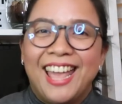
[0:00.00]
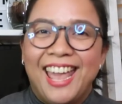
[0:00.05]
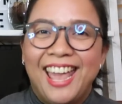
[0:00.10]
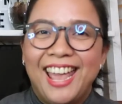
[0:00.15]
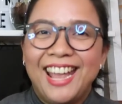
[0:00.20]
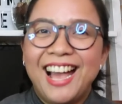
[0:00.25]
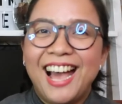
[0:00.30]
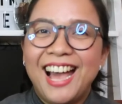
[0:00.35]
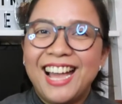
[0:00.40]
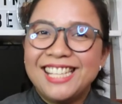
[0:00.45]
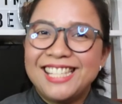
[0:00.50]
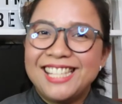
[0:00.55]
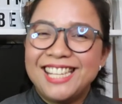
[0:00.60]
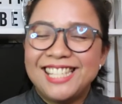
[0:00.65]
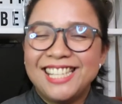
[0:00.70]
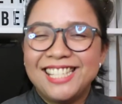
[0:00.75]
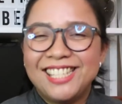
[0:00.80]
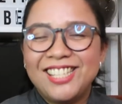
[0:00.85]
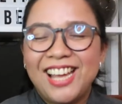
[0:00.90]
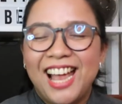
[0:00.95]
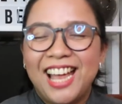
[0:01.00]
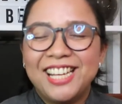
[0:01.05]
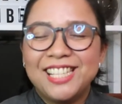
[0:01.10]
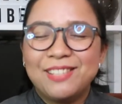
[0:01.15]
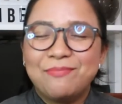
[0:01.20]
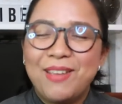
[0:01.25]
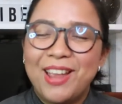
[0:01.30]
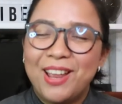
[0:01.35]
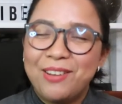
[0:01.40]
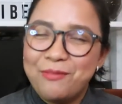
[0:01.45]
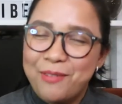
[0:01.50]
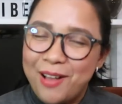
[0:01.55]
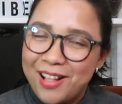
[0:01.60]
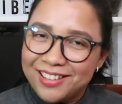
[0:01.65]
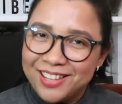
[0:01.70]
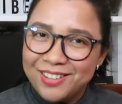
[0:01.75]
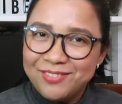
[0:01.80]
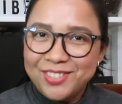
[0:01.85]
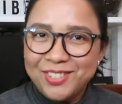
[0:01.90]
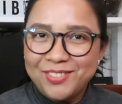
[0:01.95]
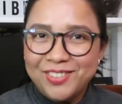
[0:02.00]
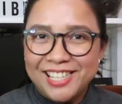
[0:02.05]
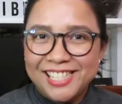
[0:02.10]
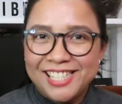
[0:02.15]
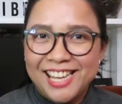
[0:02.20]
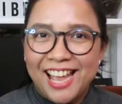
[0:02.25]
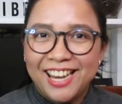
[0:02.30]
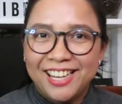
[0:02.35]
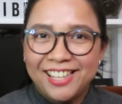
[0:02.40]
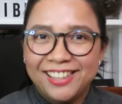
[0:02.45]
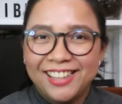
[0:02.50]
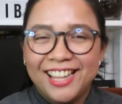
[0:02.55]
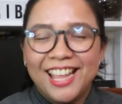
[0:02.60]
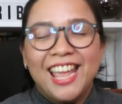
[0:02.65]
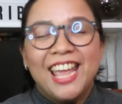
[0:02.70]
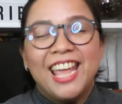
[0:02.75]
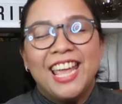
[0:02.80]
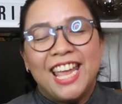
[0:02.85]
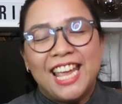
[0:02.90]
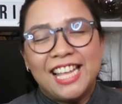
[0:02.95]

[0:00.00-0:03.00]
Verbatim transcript: Hey guys, this is Janice B and welcome to my channel.